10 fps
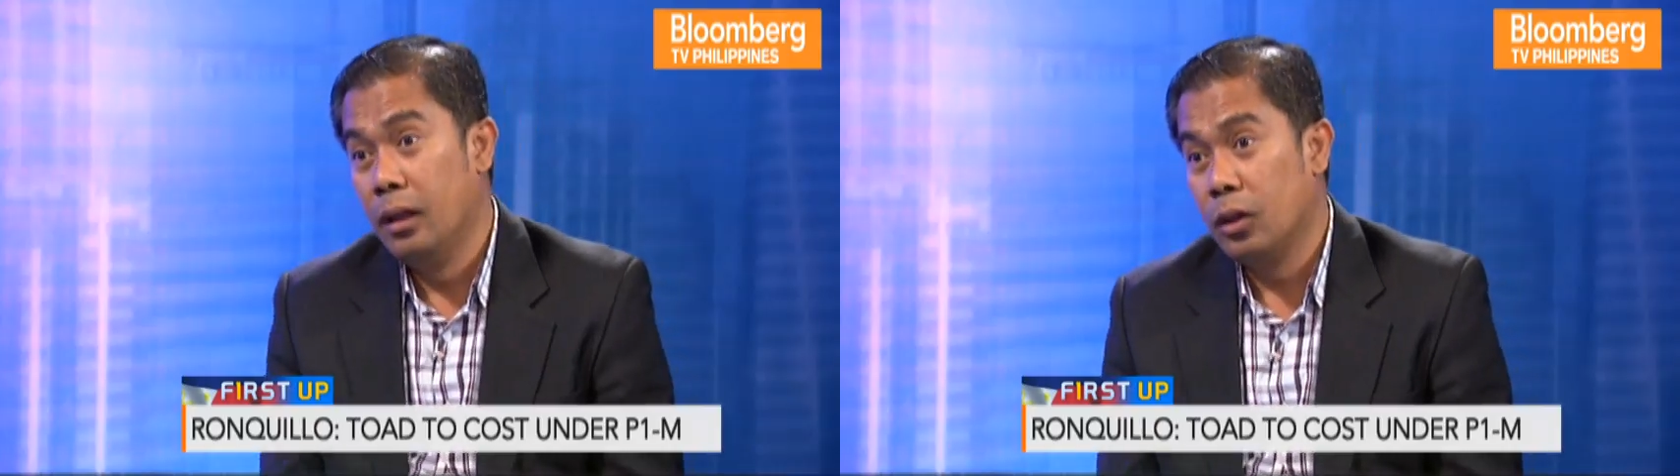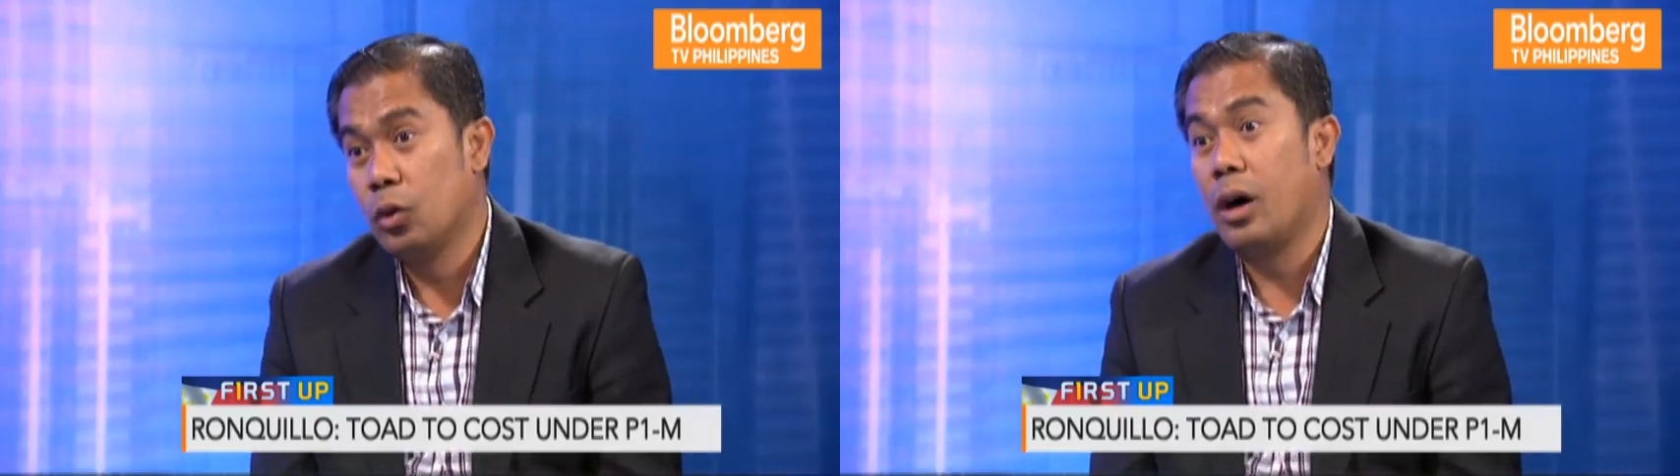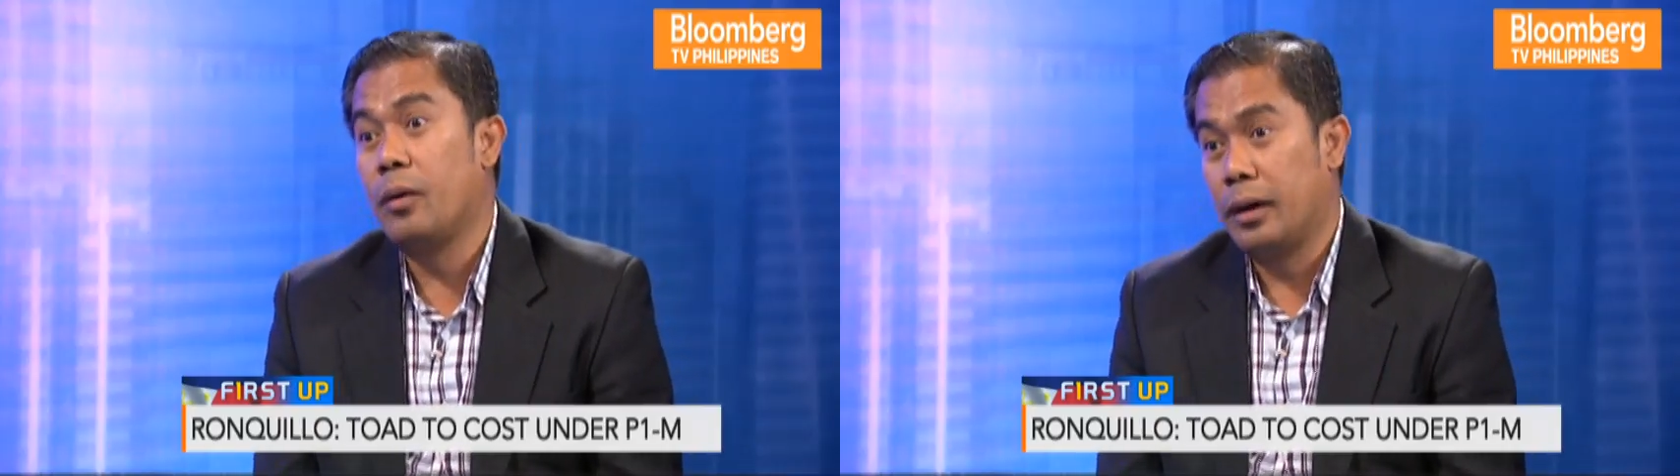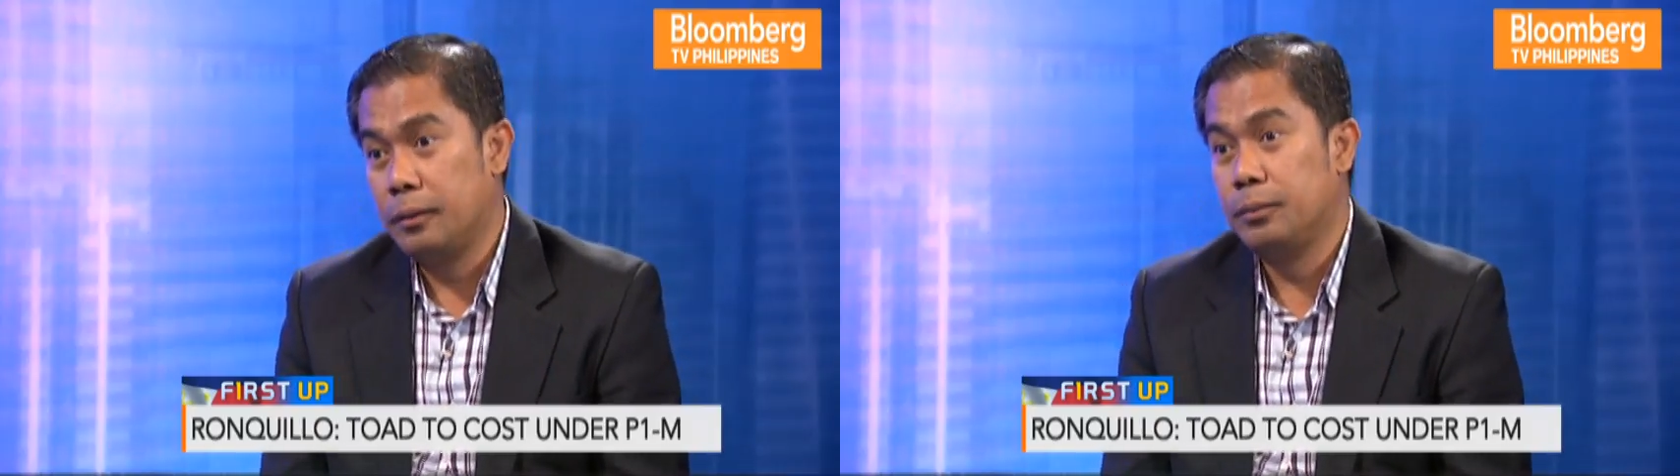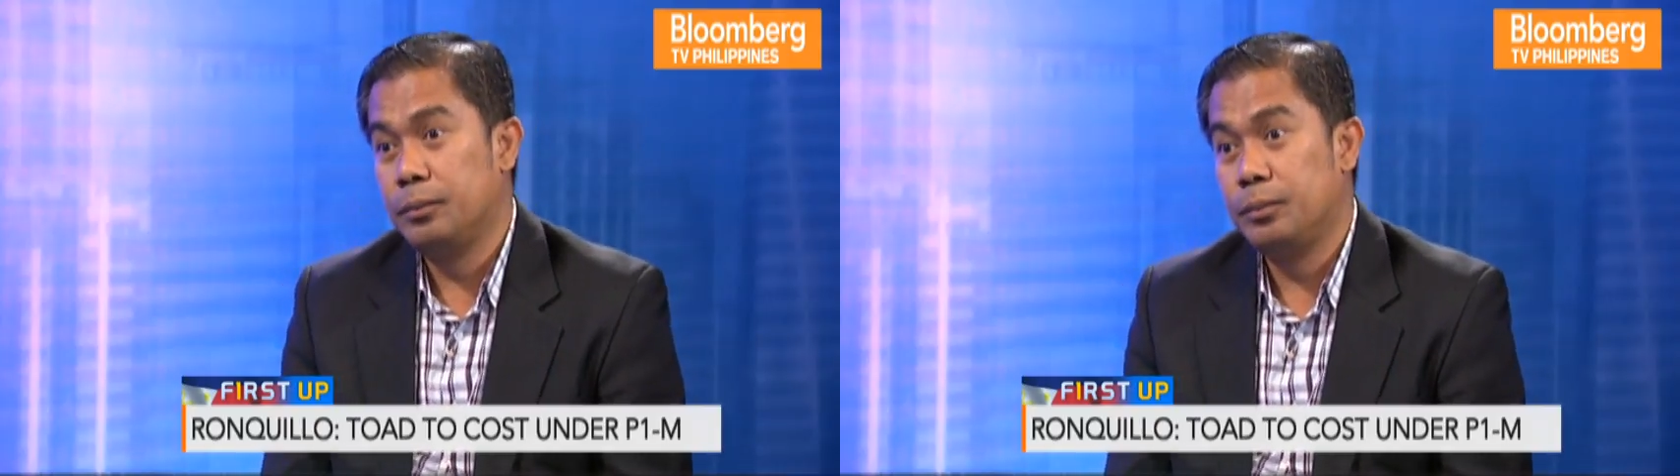Uh, just
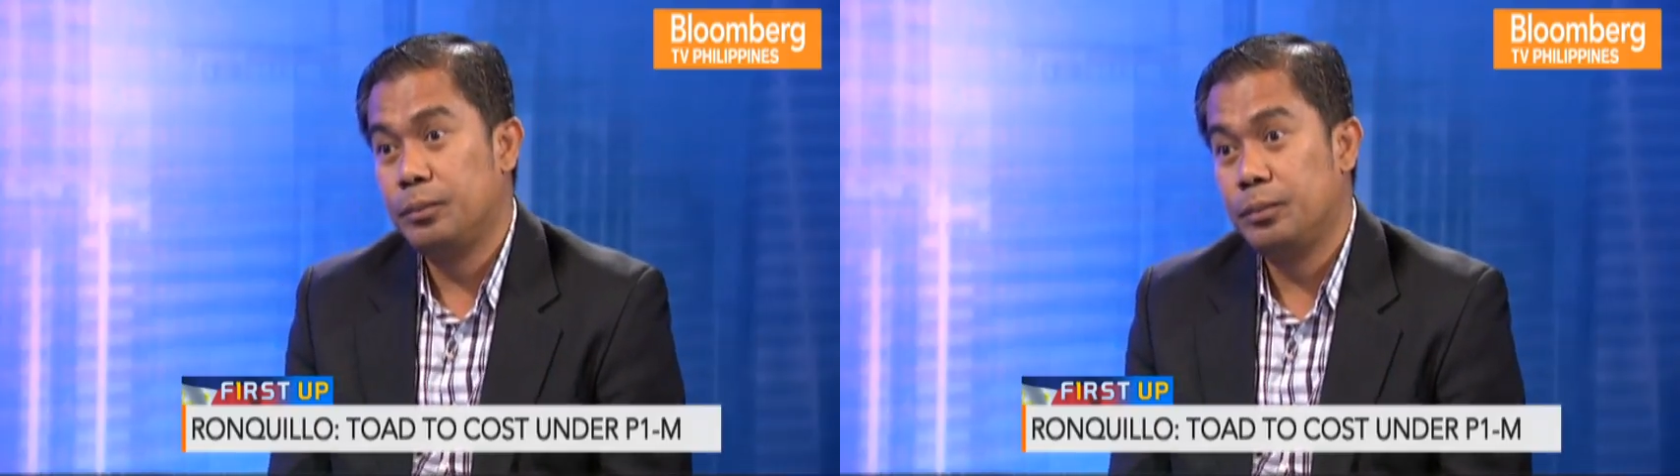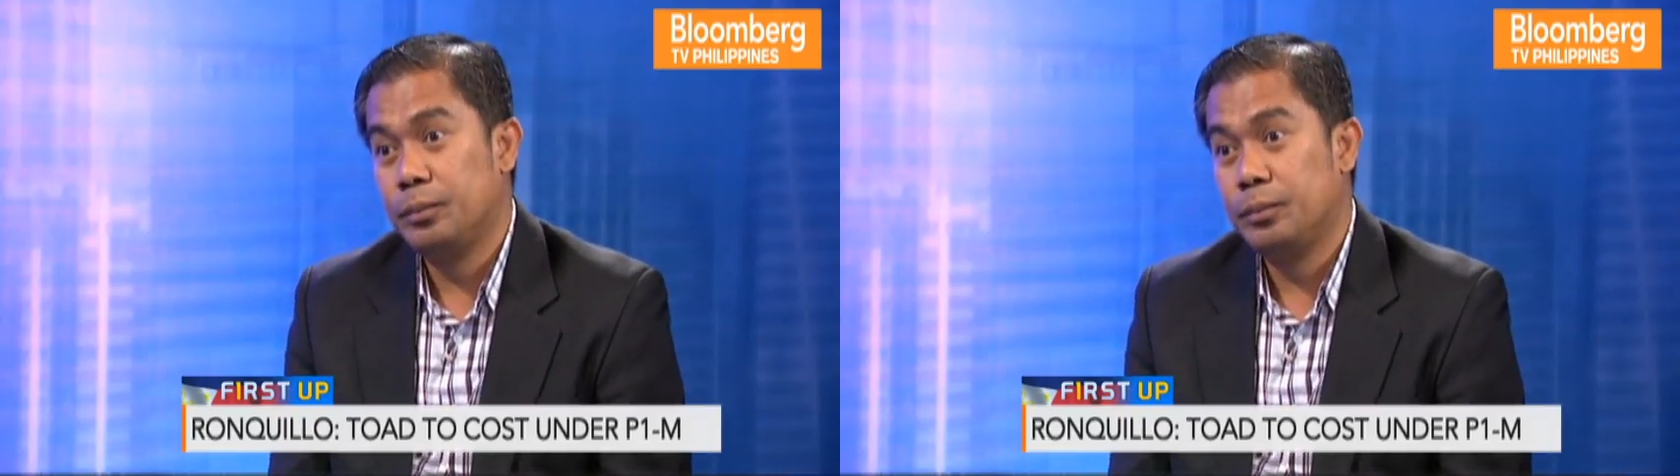under a million or